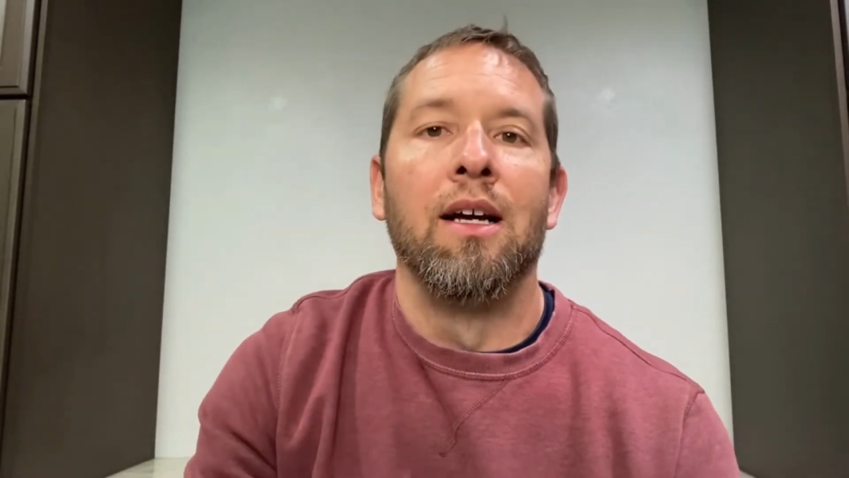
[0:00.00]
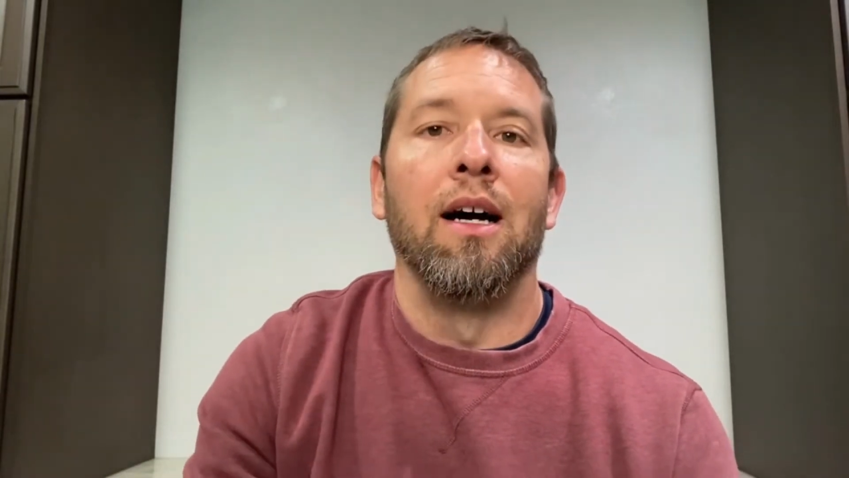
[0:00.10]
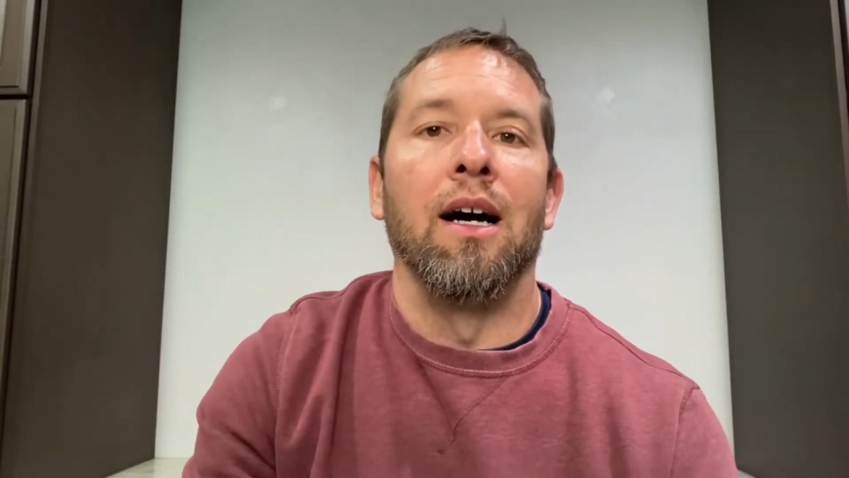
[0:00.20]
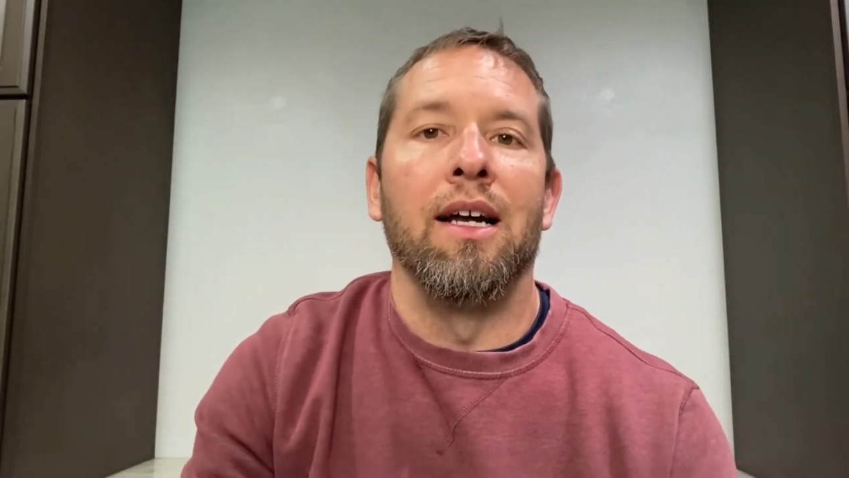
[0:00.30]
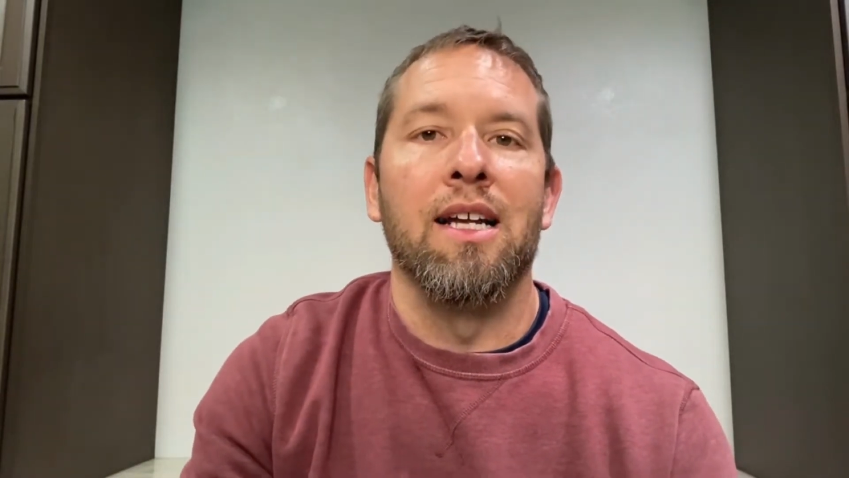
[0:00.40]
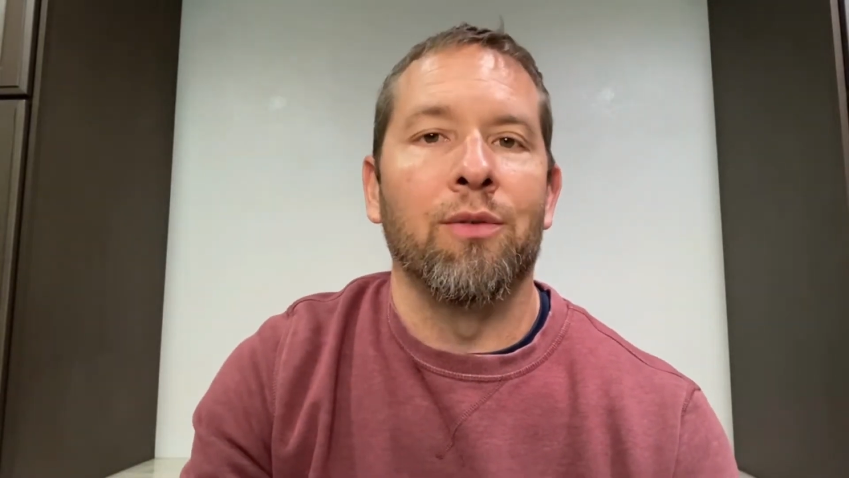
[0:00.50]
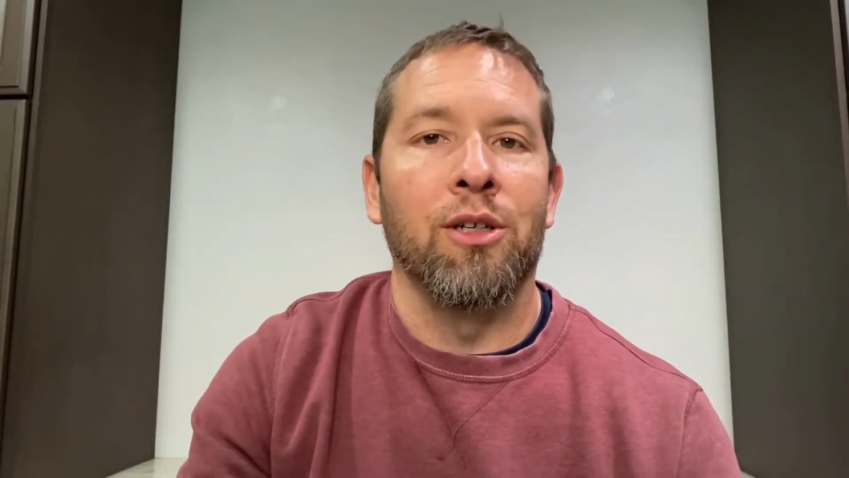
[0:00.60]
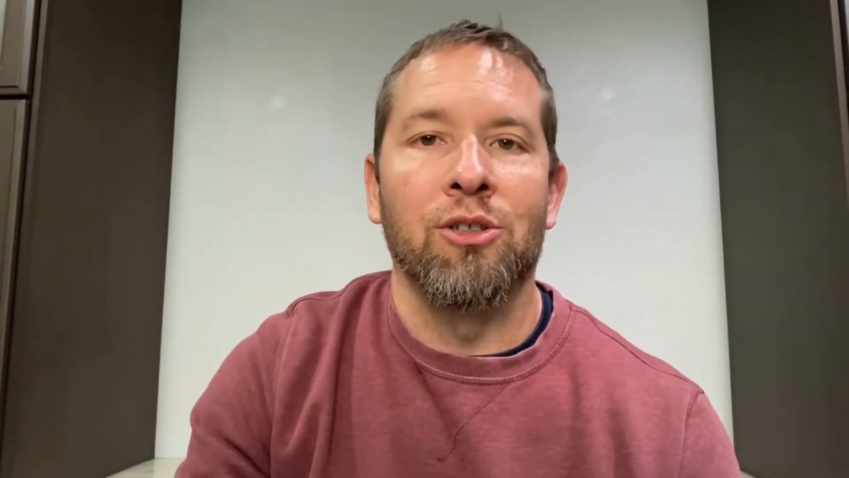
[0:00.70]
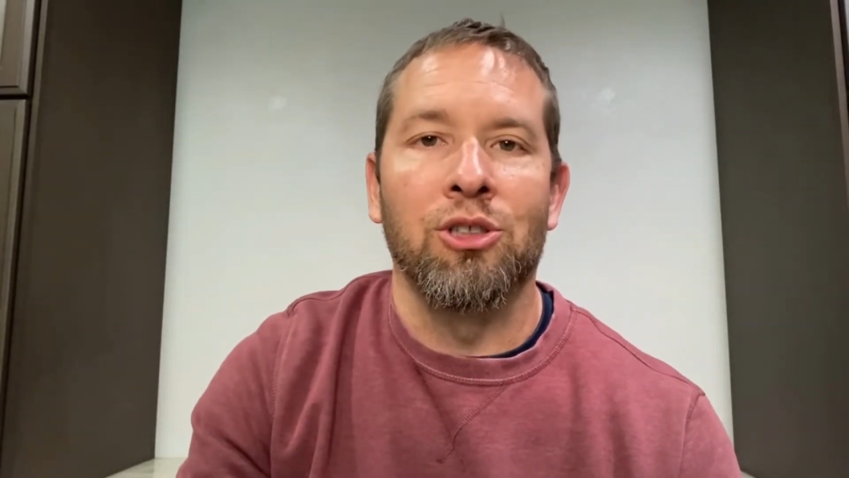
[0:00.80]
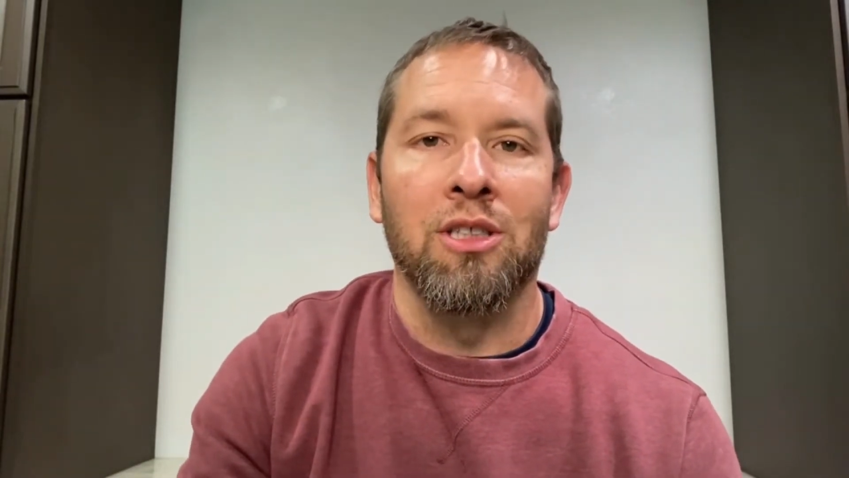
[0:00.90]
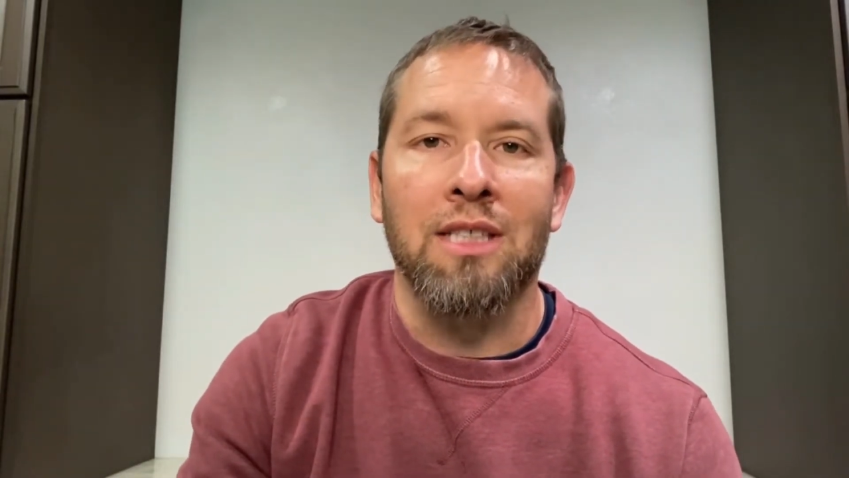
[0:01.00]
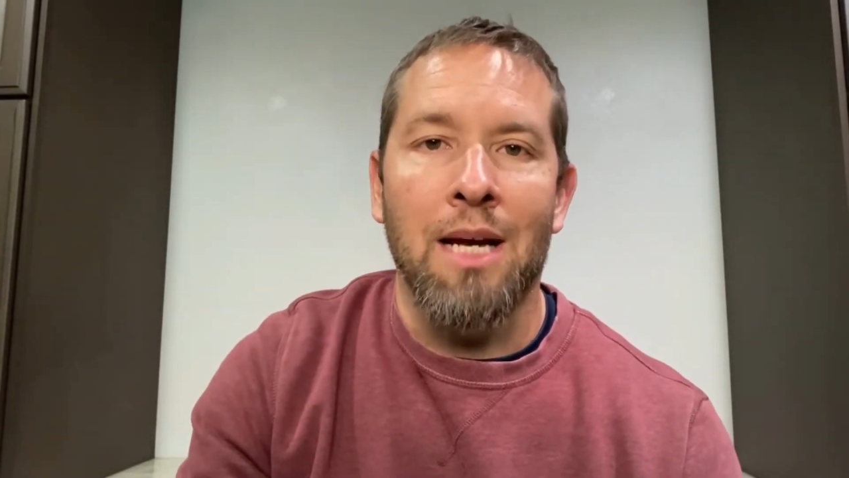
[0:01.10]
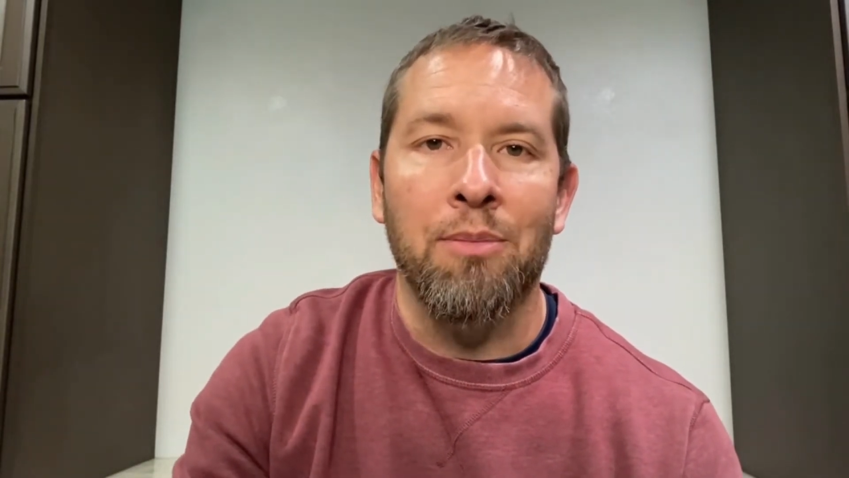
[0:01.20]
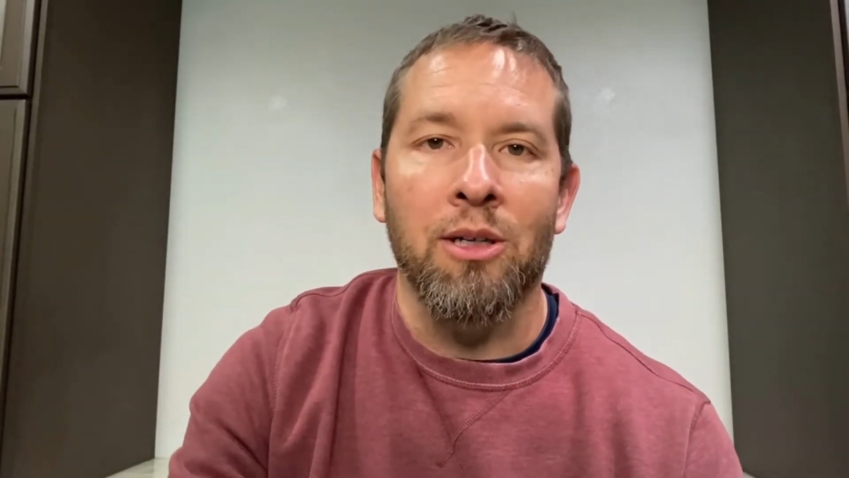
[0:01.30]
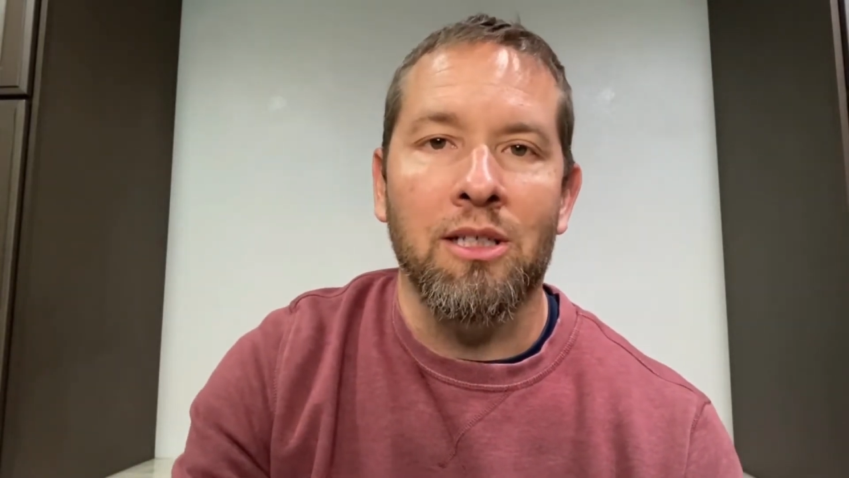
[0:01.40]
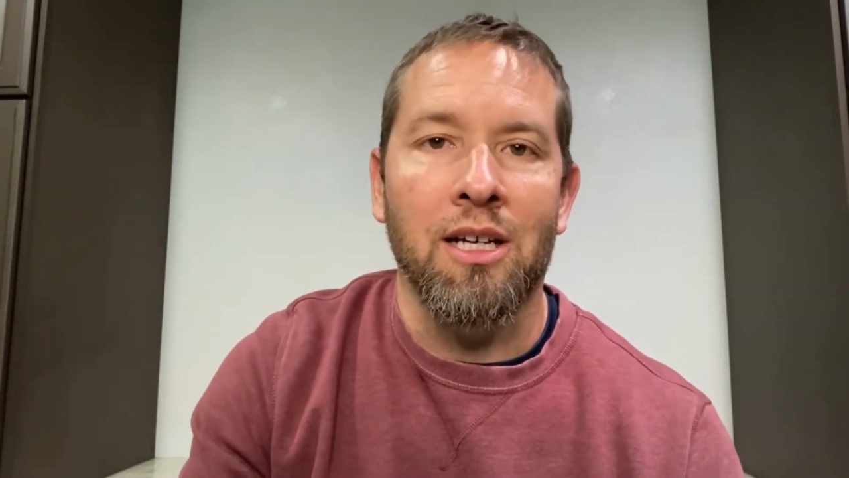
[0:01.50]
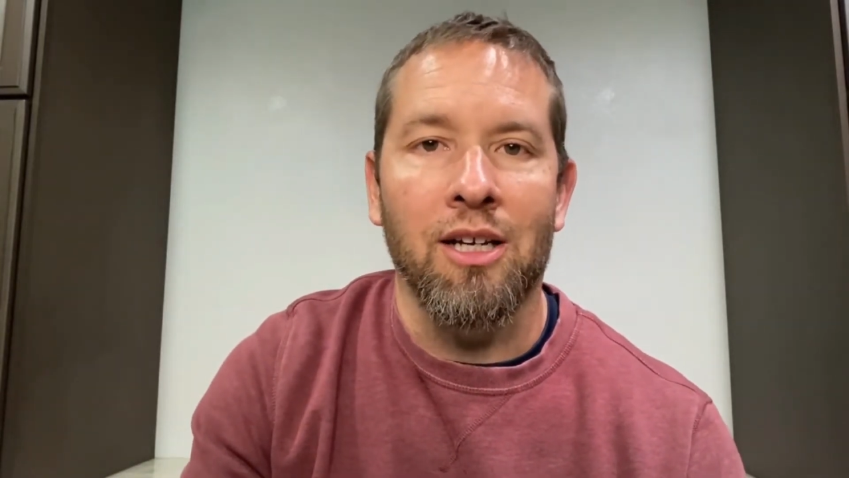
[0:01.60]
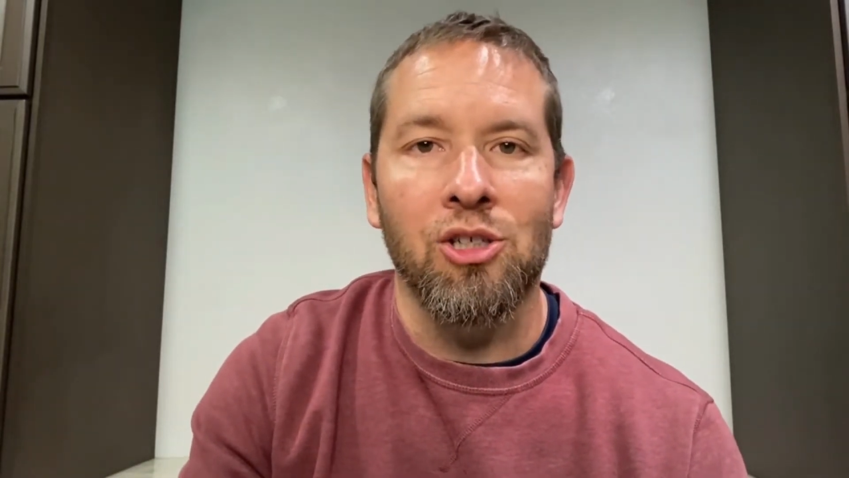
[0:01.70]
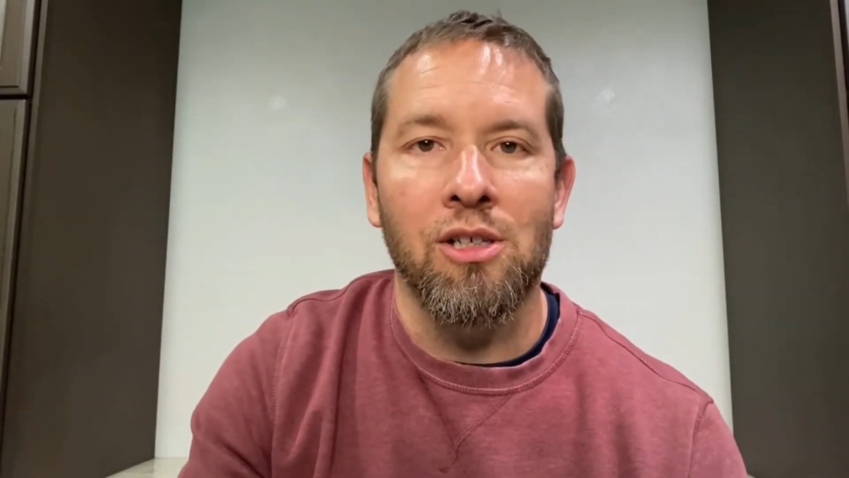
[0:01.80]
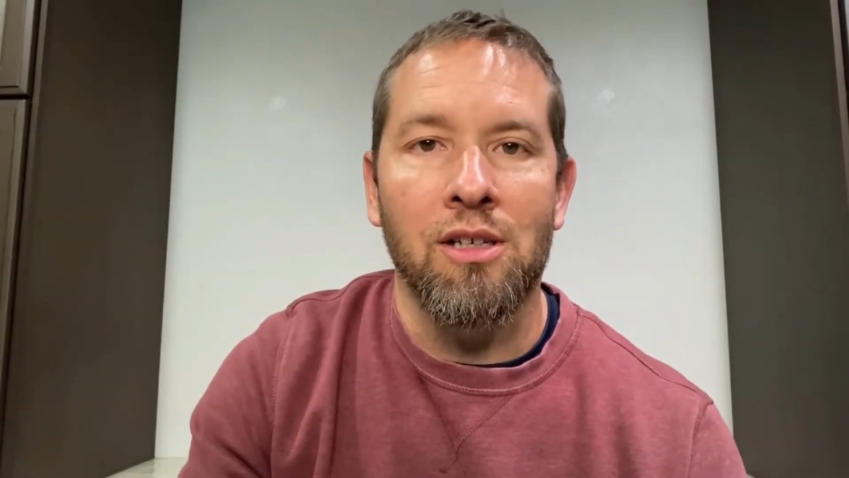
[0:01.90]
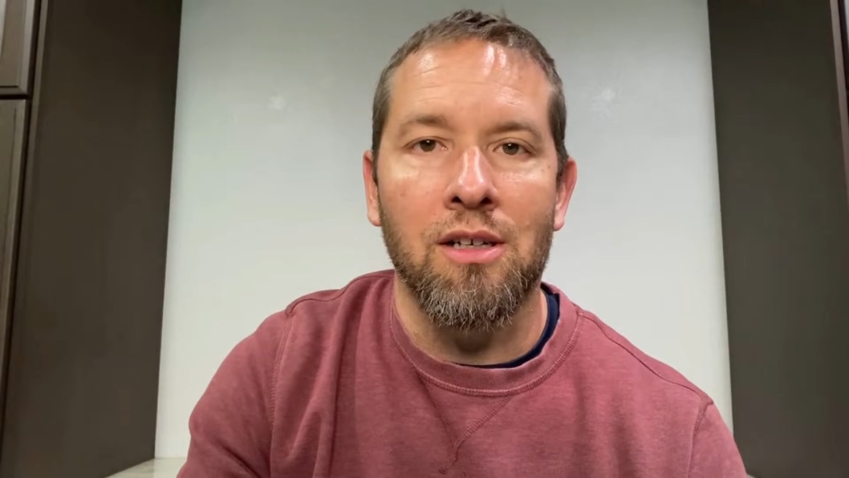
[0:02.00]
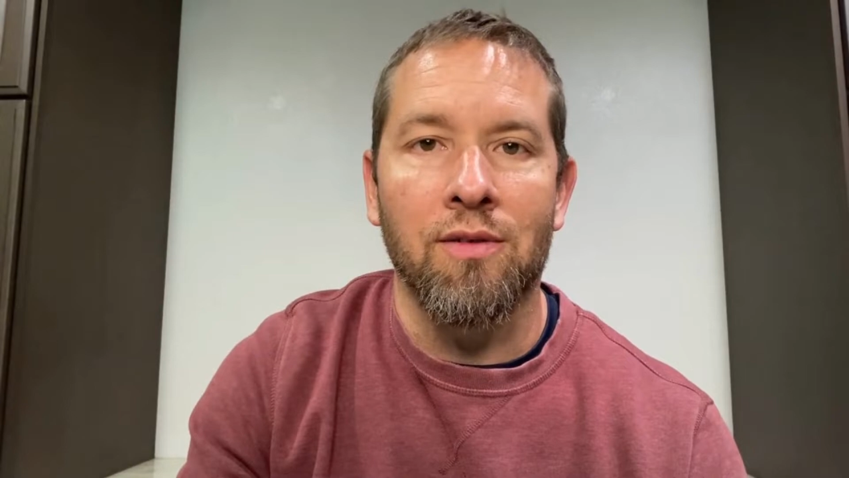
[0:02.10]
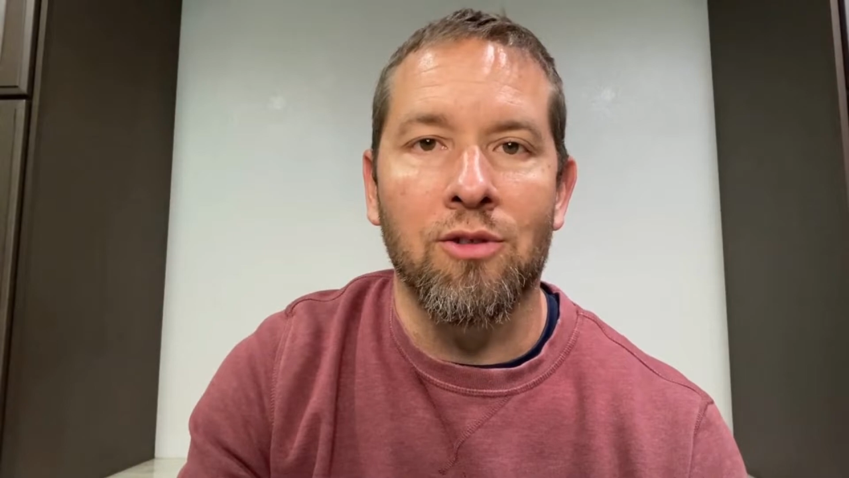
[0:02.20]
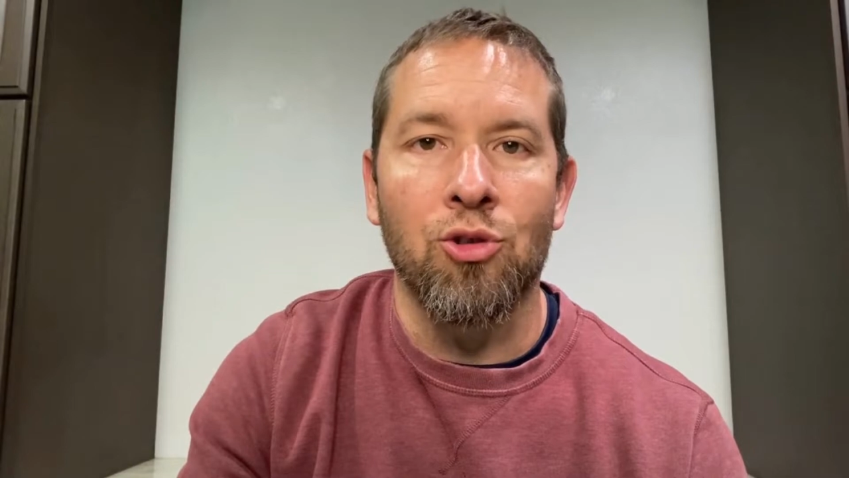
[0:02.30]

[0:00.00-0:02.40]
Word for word: I uh, never understood stop bar detection